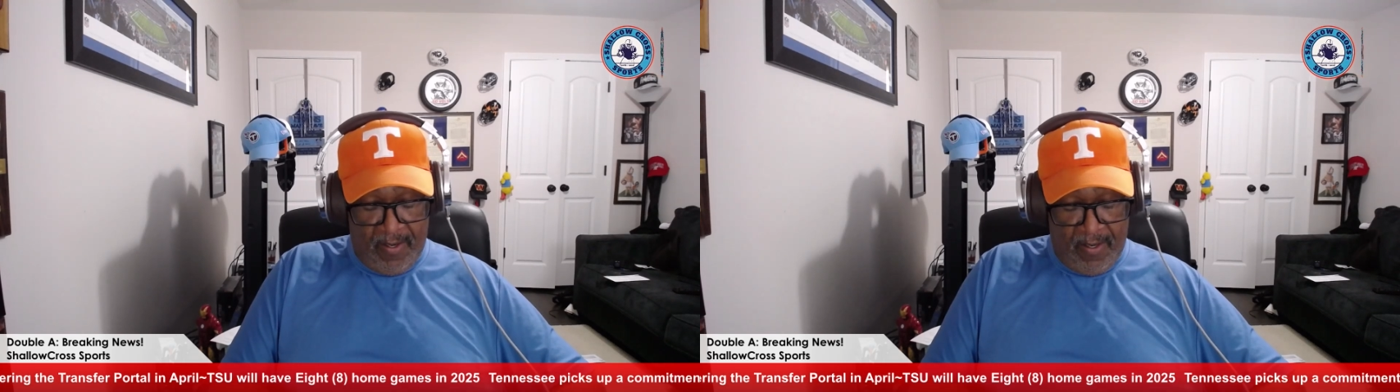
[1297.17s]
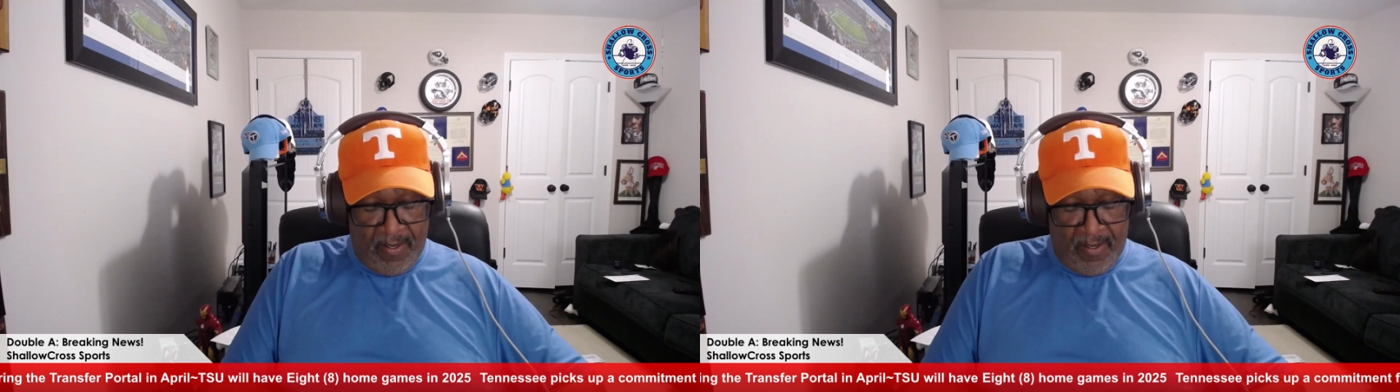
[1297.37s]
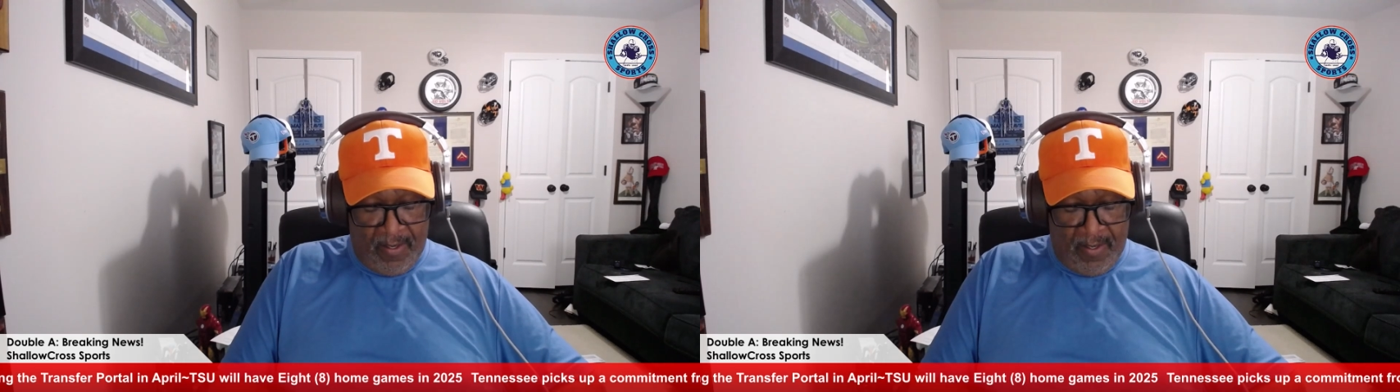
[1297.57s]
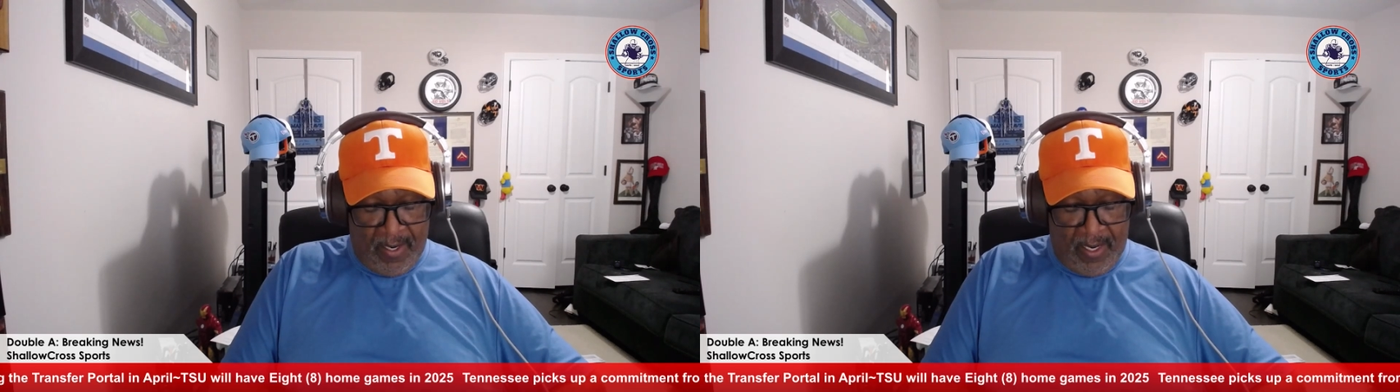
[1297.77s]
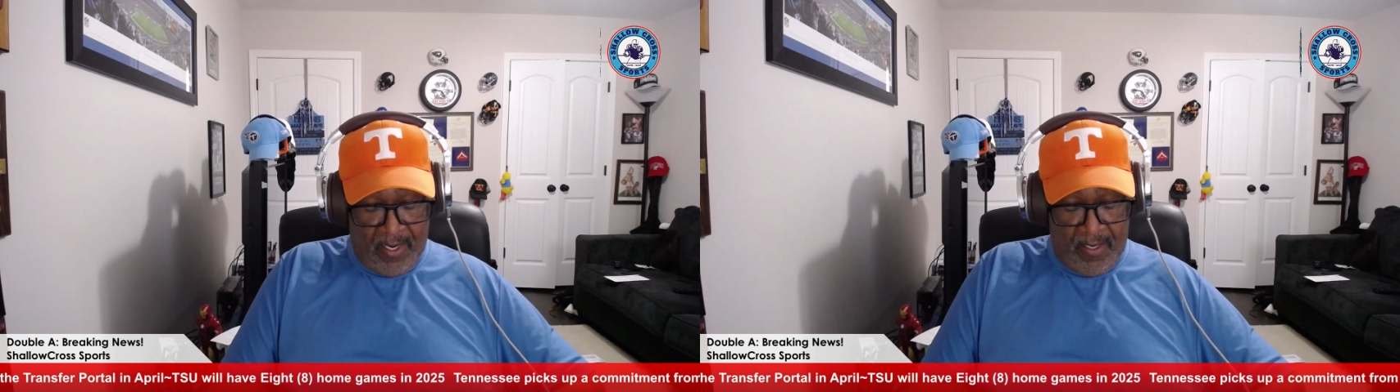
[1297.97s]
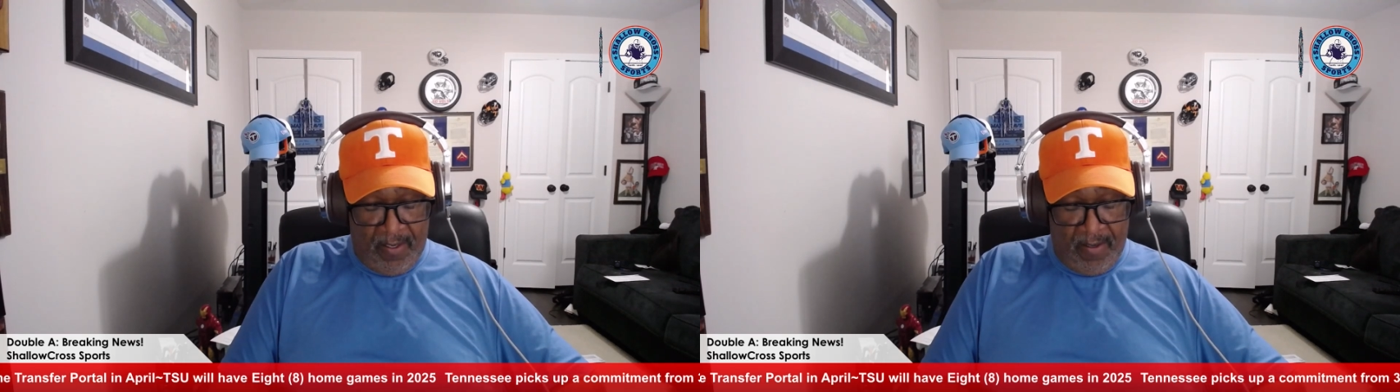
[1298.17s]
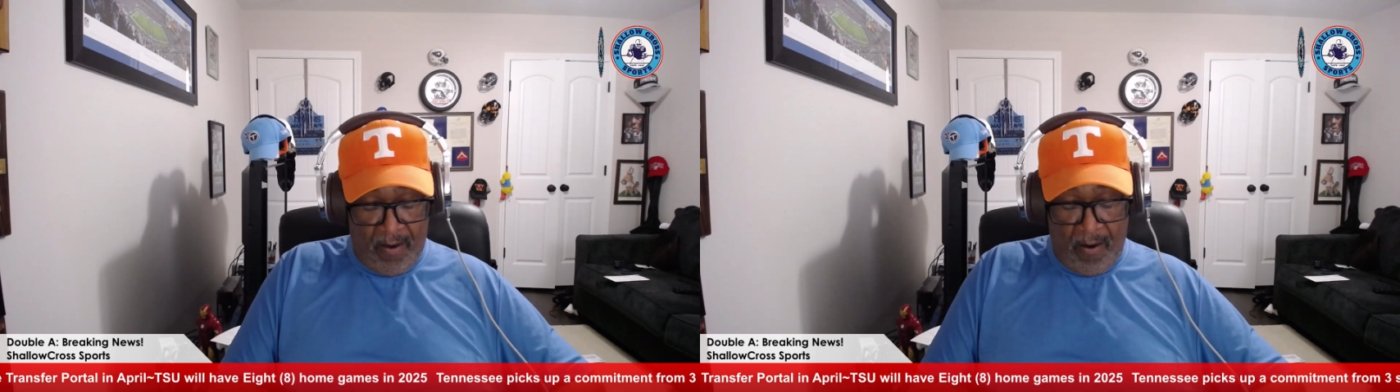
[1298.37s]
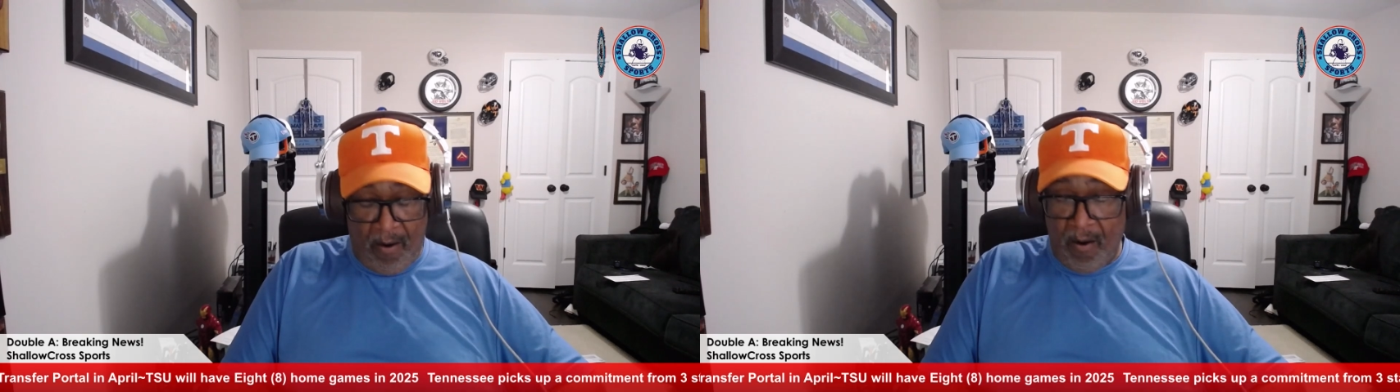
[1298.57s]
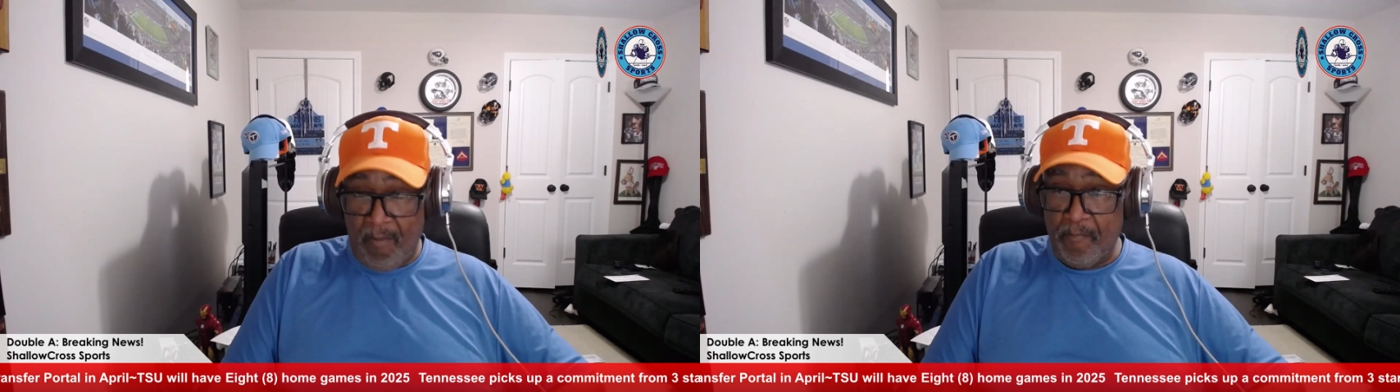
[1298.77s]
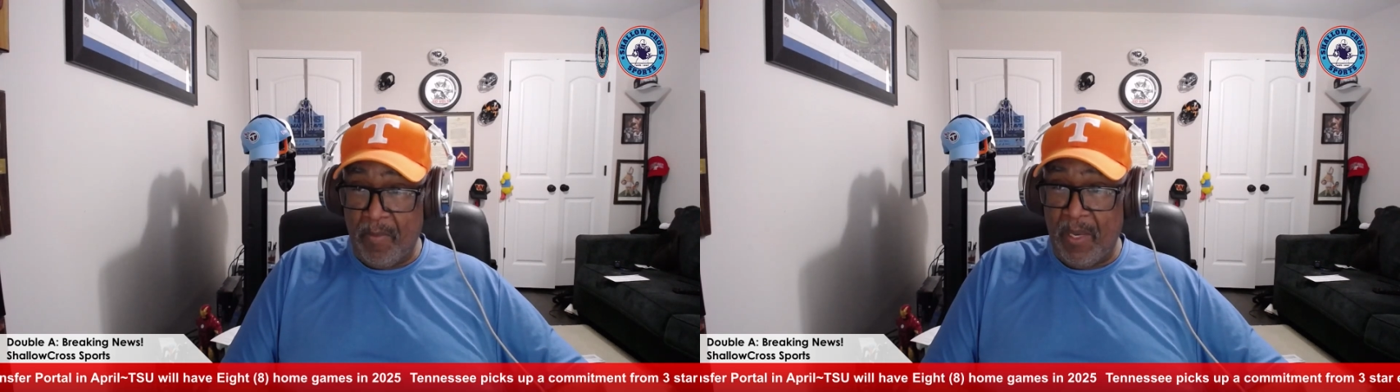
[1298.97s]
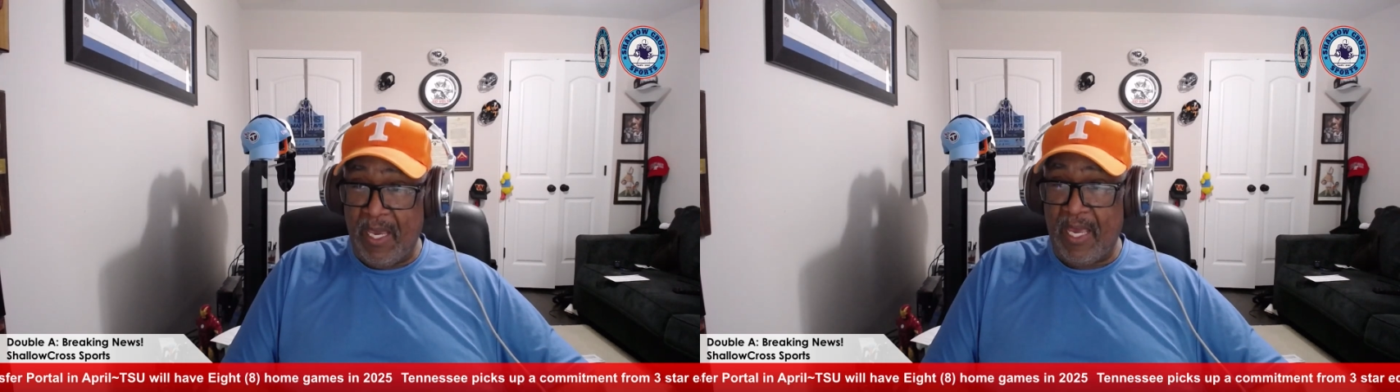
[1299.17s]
Nate Arment